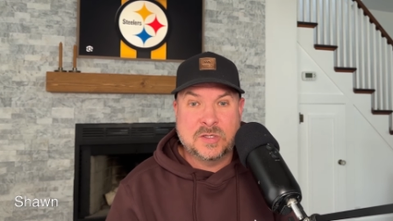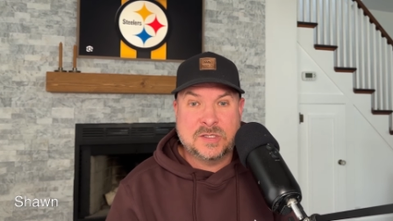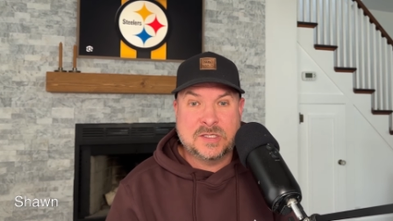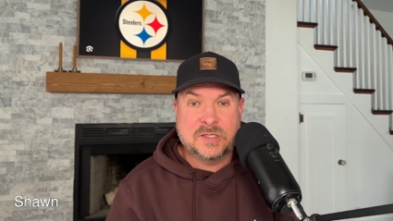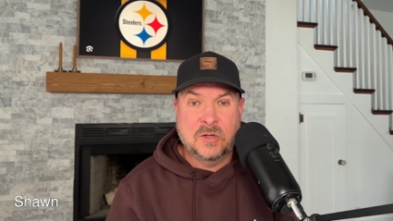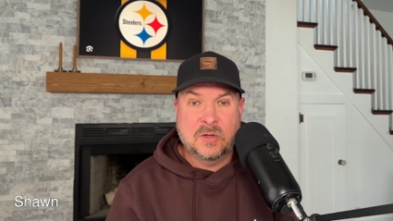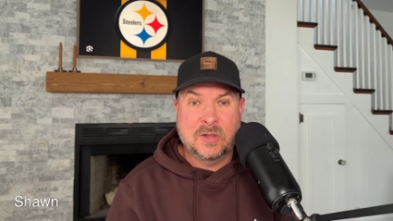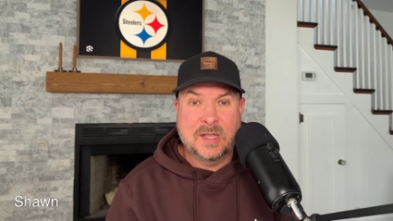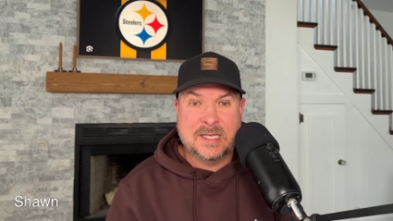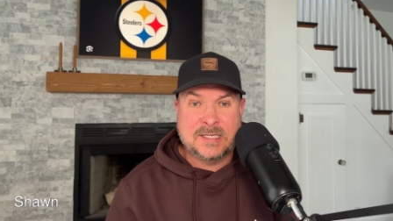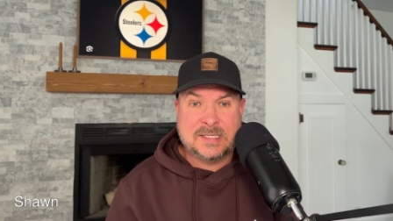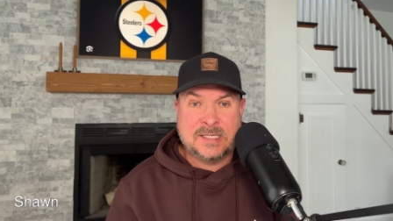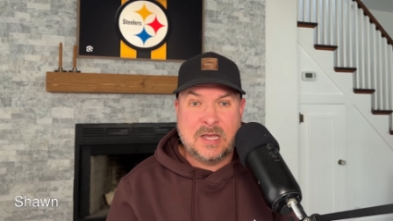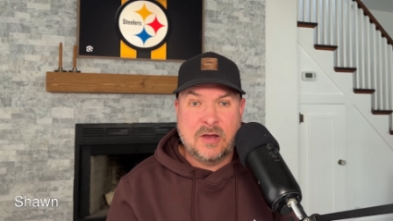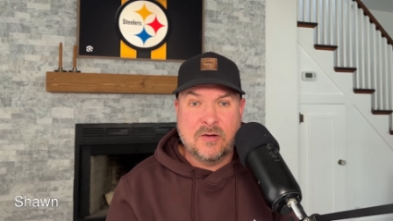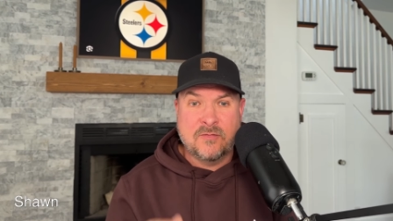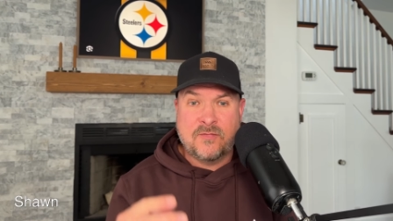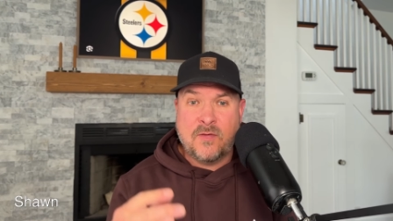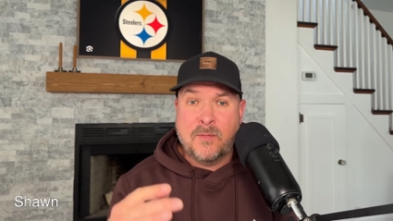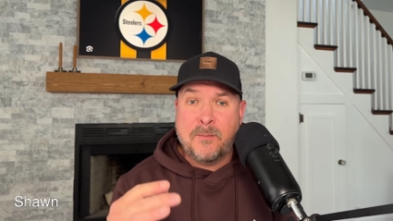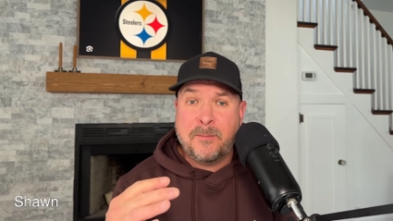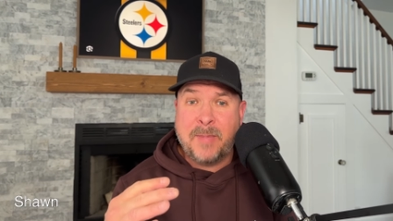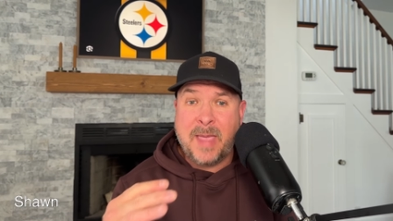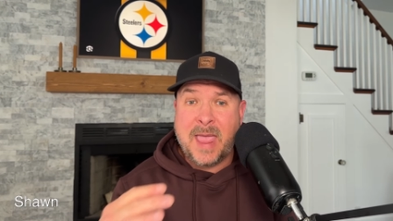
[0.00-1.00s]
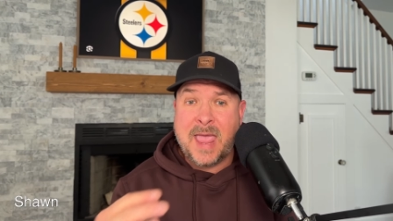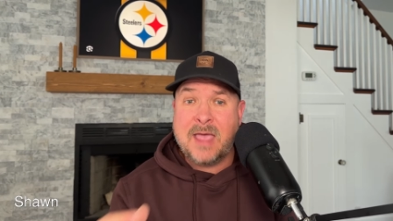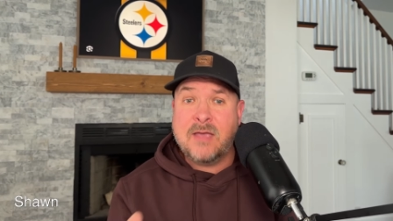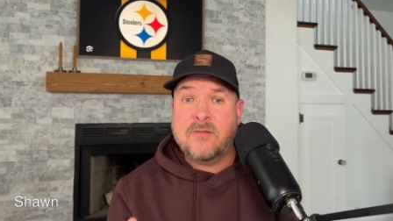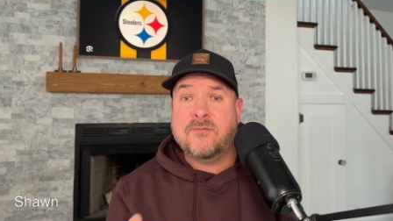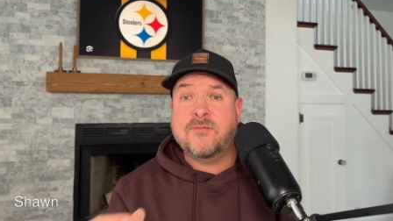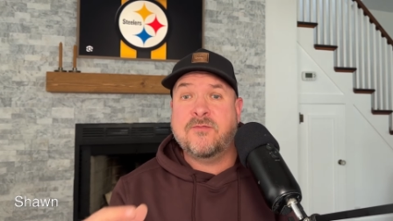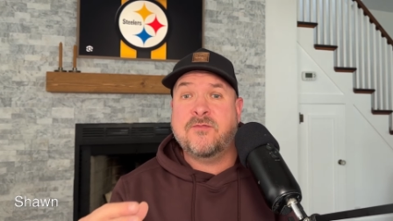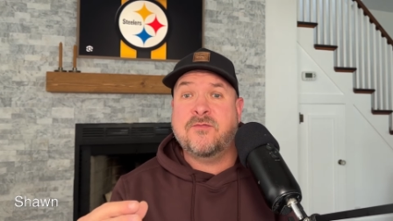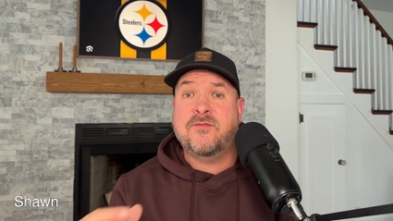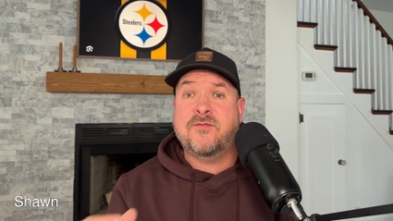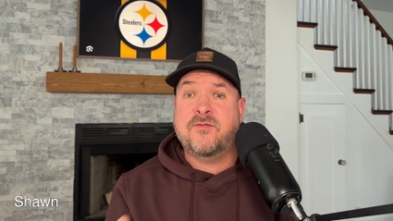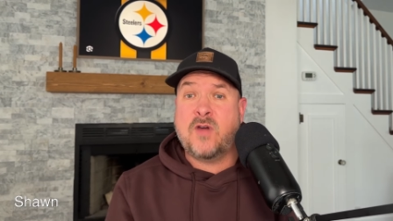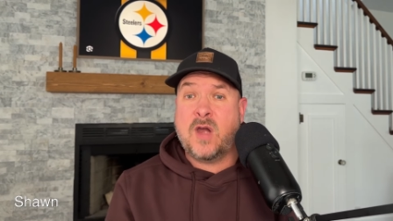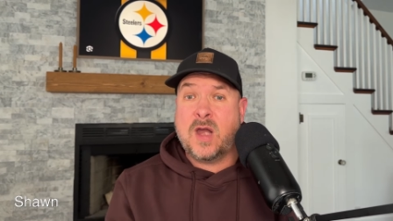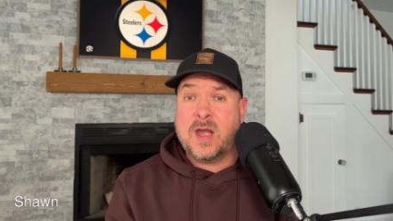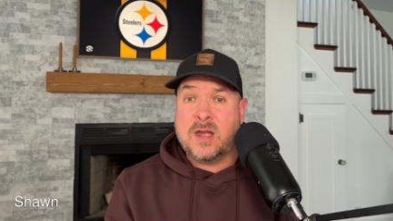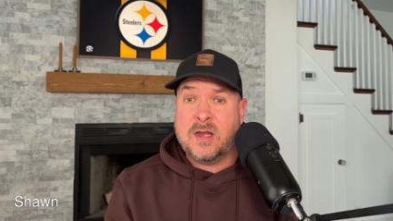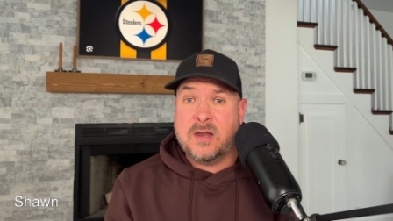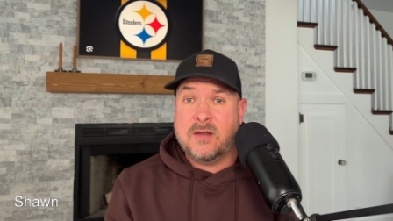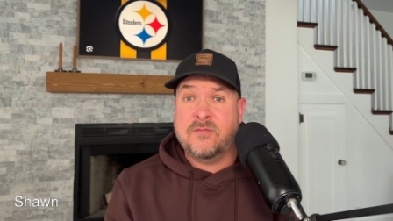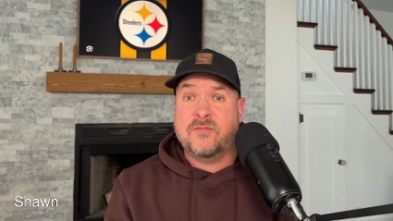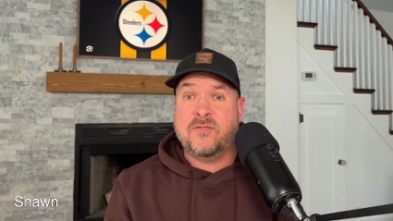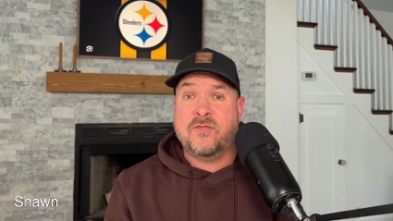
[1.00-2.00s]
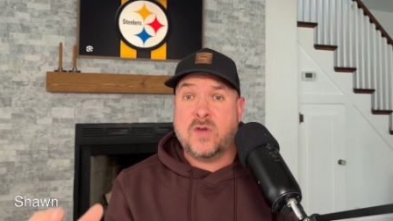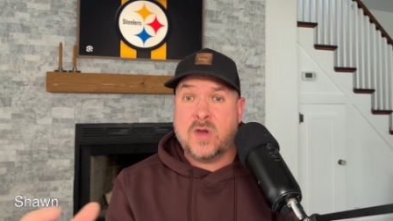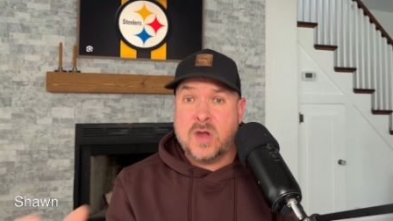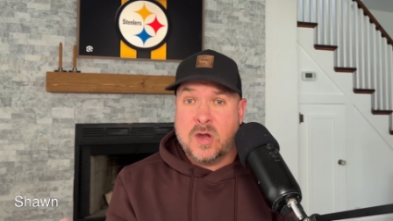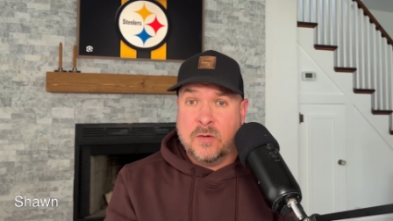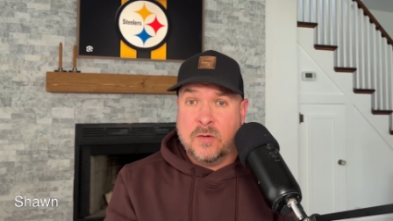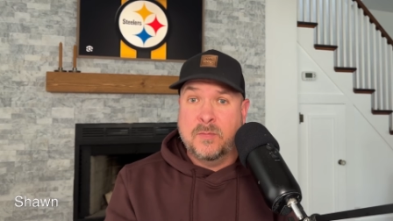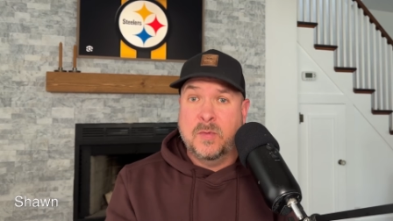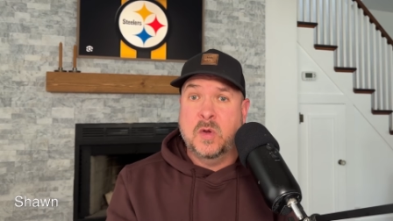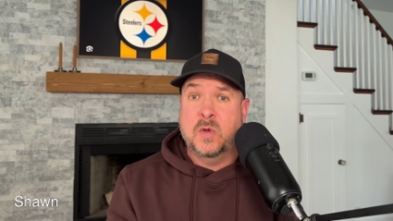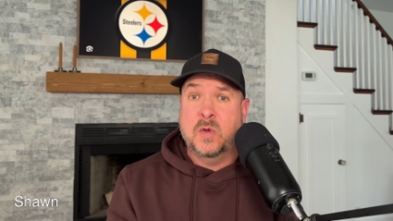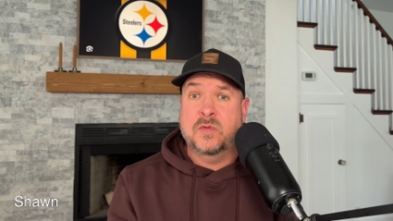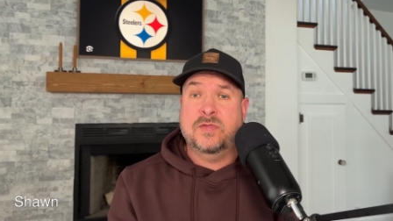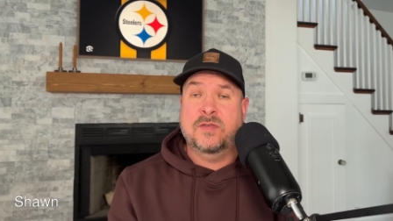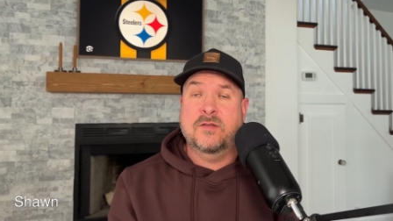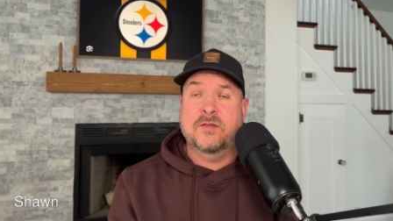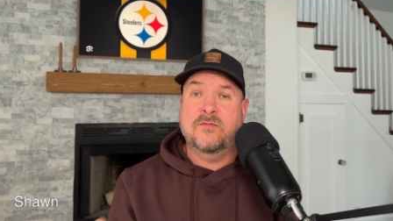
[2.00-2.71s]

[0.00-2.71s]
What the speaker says: So let's hear from Pat Freiermuth.